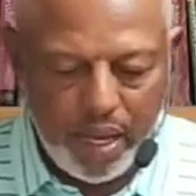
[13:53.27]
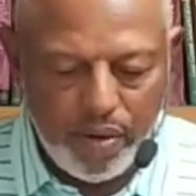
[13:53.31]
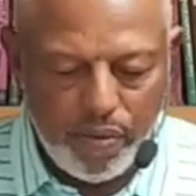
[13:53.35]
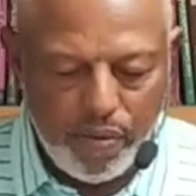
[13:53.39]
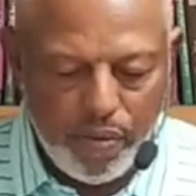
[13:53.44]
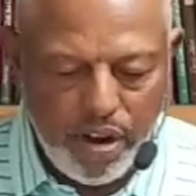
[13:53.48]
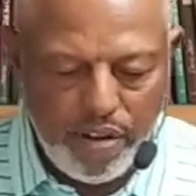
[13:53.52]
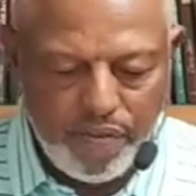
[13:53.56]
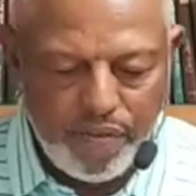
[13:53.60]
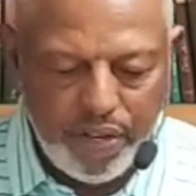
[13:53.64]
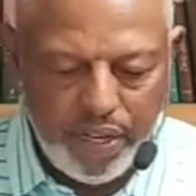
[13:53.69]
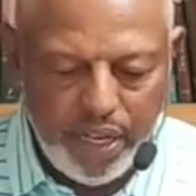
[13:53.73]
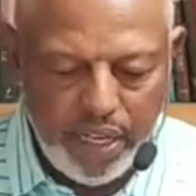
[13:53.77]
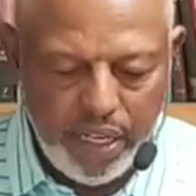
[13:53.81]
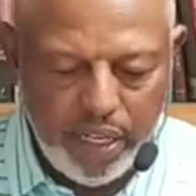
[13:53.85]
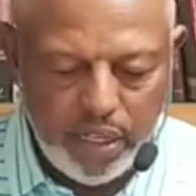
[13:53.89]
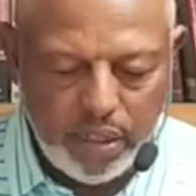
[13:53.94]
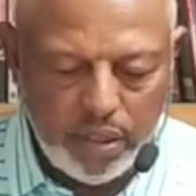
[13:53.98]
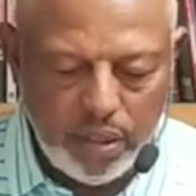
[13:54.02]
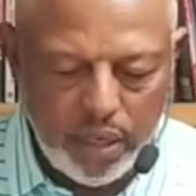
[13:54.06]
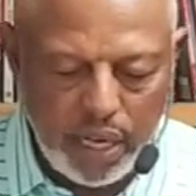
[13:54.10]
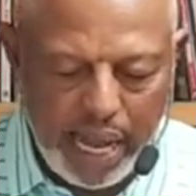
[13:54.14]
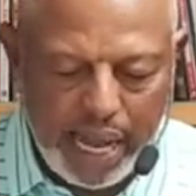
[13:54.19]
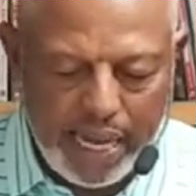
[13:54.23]
Reverend
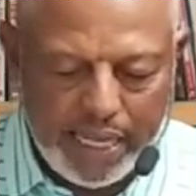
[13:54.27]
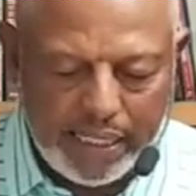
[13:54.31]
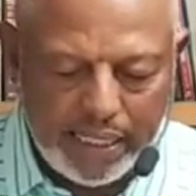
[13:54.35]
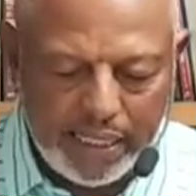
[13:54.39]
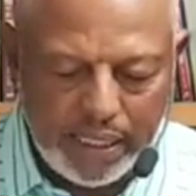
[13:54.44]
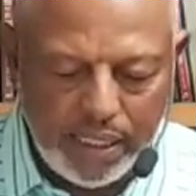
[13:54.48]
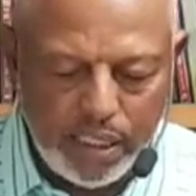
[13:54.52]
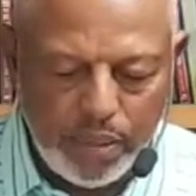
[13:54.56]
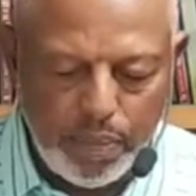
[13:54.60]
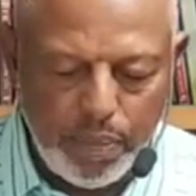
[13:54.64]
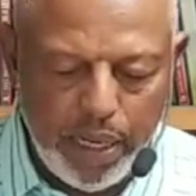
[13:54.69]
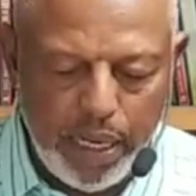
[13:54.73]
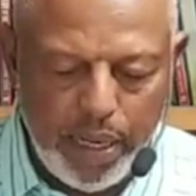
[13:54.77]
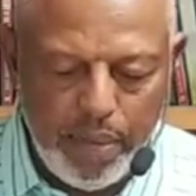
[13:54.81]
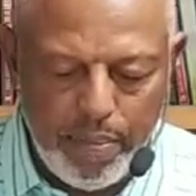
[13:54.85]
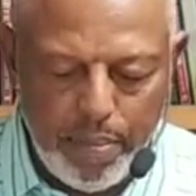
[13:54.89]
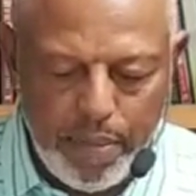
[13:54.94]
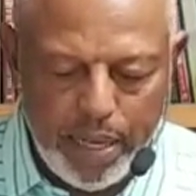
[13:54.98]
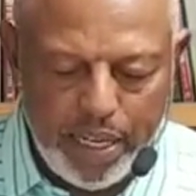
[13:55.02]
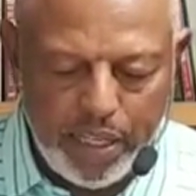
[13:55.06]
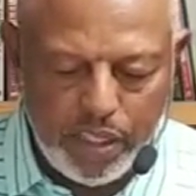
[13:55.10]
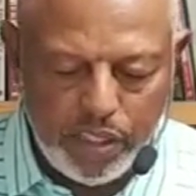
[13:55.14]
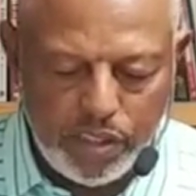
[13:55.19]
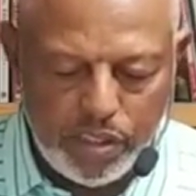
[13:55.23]
Hill licensed many
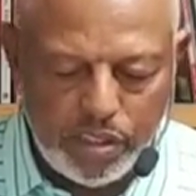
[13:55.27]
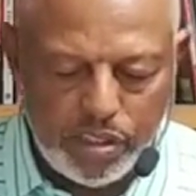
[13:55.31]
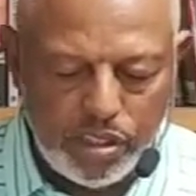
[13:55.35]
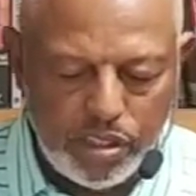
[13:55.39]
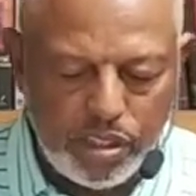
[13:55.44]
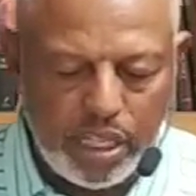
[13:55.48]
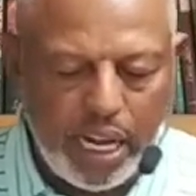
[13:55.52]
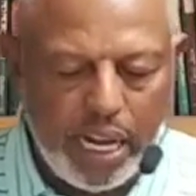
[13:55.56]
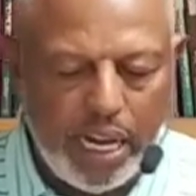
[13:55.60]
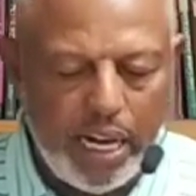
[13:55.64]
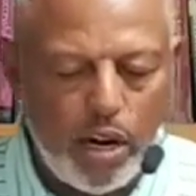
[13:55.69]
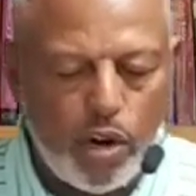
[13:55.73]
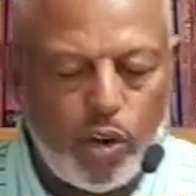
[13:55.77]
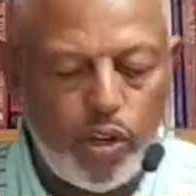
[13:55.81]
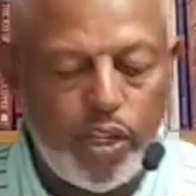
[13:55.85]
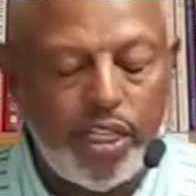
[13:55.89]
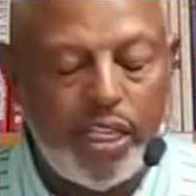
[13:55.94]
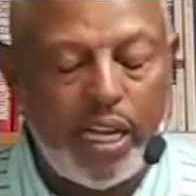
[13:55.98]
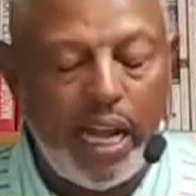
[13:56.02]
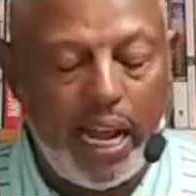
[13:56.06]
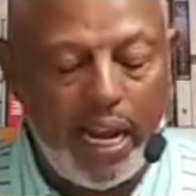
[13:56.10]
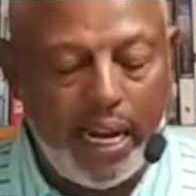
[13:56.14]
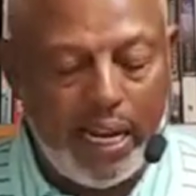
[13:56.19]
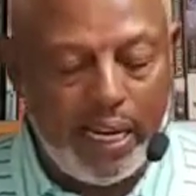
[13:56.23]
ministers and
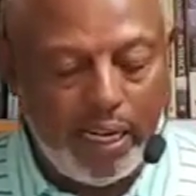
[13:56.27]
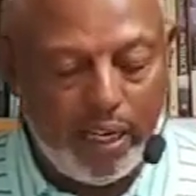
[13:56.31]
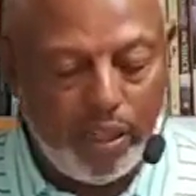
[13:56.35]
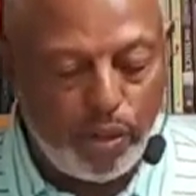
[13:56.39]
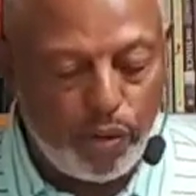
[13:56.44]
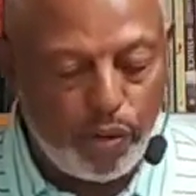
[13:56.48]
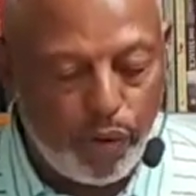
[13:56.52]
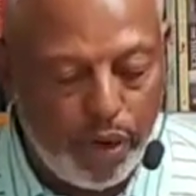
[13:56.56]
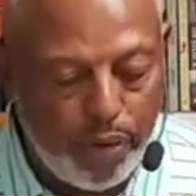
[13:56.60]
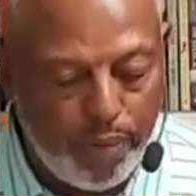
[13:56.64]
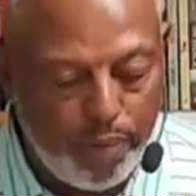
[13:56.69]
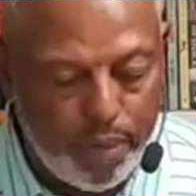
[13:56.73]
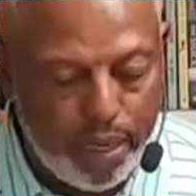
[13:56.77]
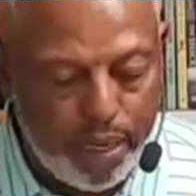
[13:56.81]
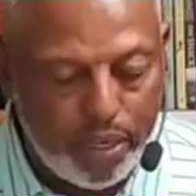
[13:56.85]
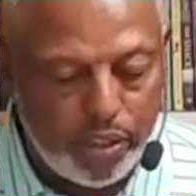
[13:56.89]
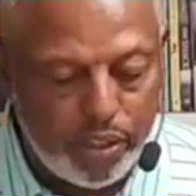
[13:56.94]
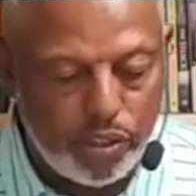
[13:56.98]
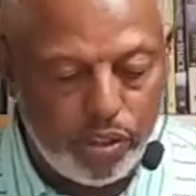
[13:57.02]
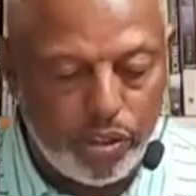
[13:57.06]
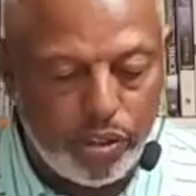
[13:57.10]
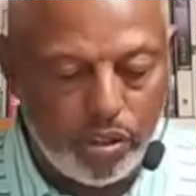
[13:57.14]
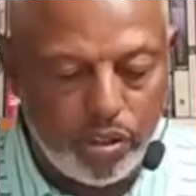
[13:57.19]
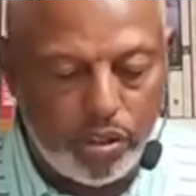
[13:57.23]
ordained three
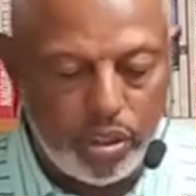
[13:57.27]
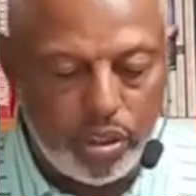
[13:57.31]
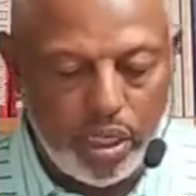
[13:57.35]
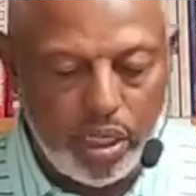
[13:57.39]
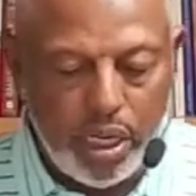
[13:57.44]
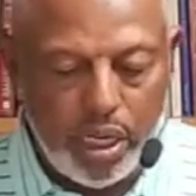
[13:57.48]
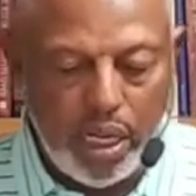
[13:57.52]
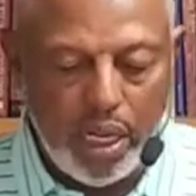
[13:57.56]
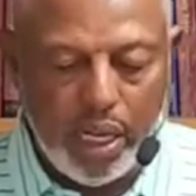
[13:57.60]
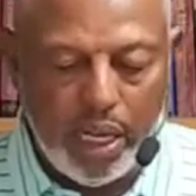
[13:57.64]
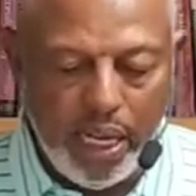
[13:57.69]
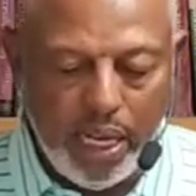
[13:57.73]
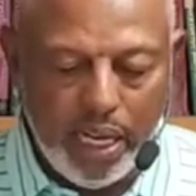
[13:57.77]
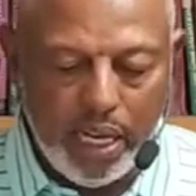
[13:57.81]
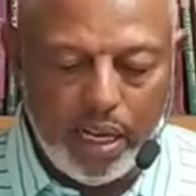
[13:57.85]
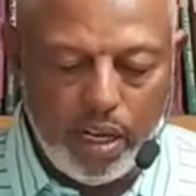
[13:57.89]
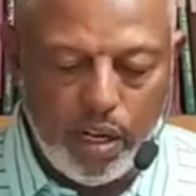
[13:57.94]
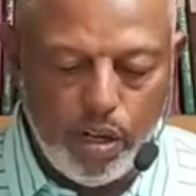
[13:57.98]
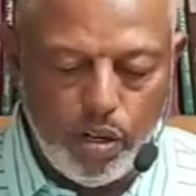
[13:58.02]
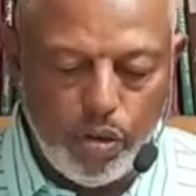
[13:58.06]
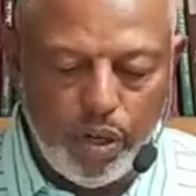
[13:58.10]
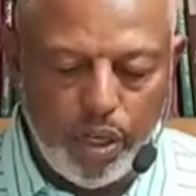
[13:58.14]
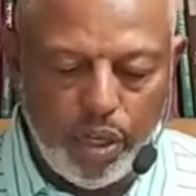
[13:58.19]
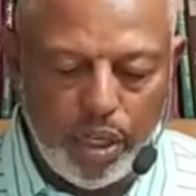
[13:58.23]
ministers,
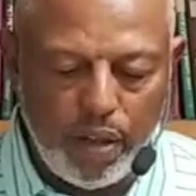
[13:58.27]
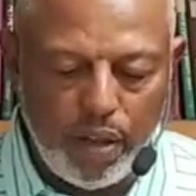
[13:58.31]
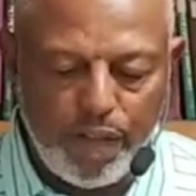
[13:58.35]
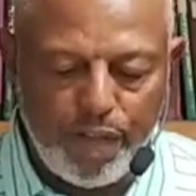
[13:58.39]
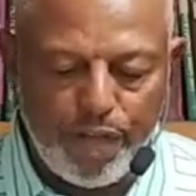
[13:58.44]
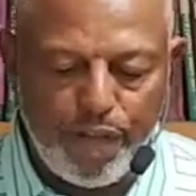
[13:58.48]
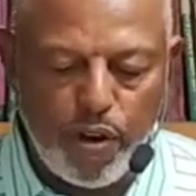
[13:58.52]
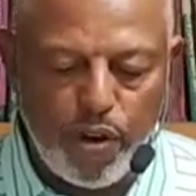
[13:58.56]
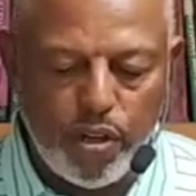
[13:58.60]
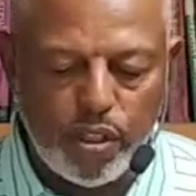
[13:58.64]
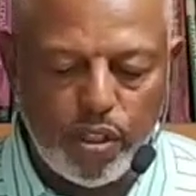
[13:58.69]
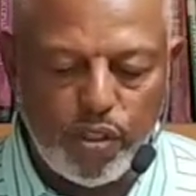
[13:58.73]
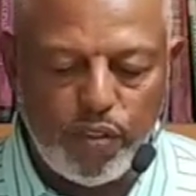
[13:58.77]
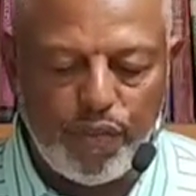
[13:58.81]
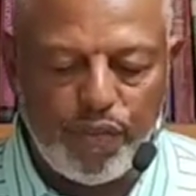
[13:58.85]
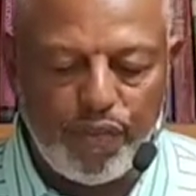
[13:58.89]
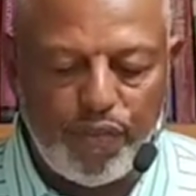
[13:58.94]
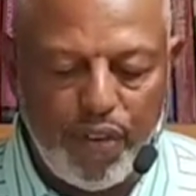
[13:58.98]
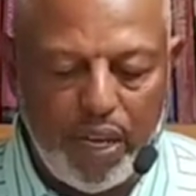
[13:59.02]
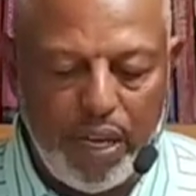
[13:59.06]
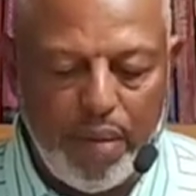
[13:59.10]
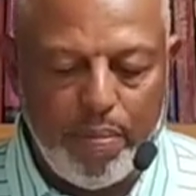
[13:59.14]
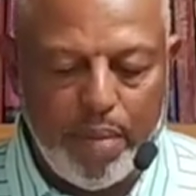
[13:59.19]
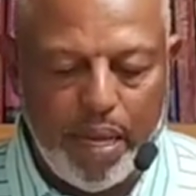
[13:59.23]
including the first
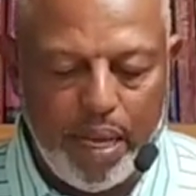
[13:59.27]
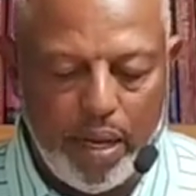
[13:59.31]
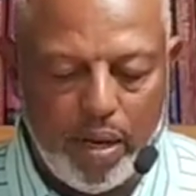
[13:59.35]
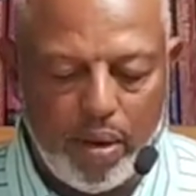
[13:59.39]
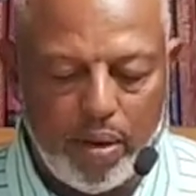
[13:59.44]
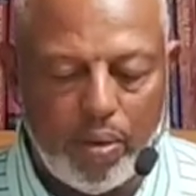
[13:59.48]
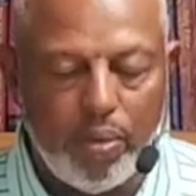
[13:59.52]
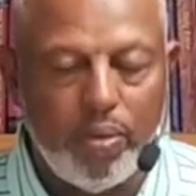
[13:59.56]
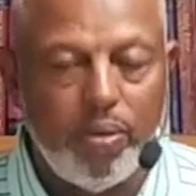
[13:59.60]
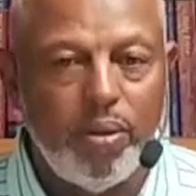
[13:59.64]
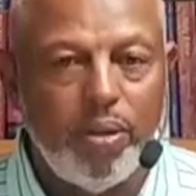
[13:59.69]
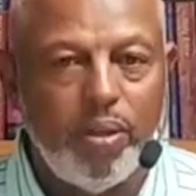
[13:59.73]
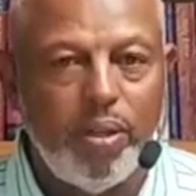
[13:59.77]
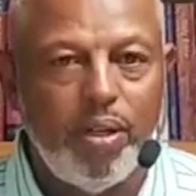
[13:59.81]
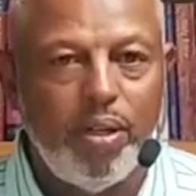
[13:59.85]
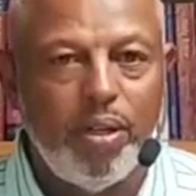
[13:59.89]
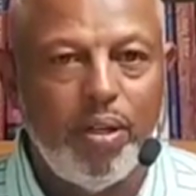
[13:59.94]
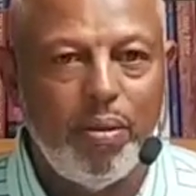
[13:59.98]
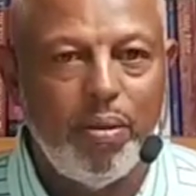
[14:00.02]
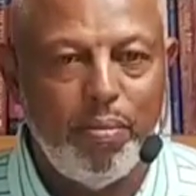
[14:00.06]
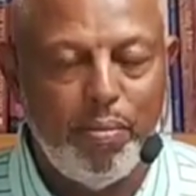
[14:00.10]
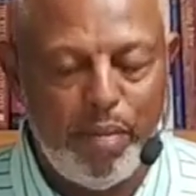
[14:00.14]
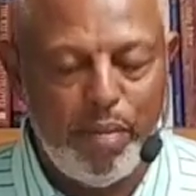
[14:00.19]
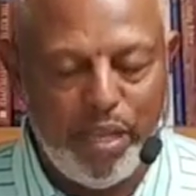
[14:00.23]
female
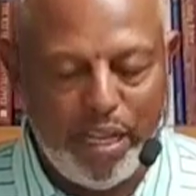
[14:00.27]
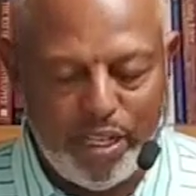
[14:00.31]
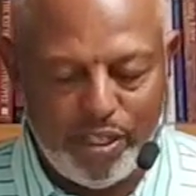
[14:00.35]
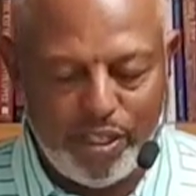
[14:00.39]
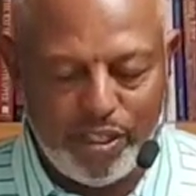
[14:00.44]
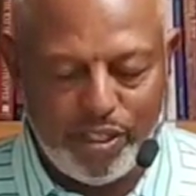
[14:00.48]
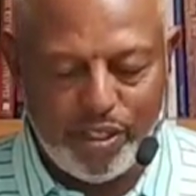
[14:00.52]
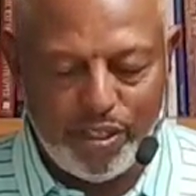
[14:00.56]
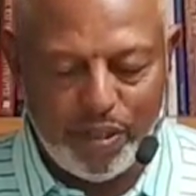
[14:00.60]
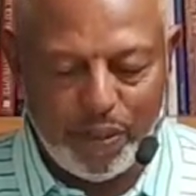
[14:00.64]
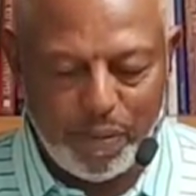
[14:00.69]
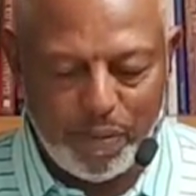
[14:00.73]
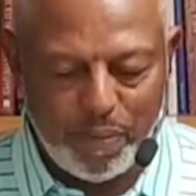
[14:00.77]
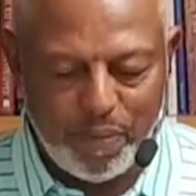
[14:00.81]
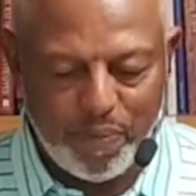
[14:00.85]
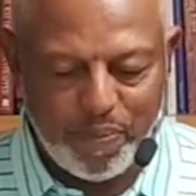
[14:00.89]
minister,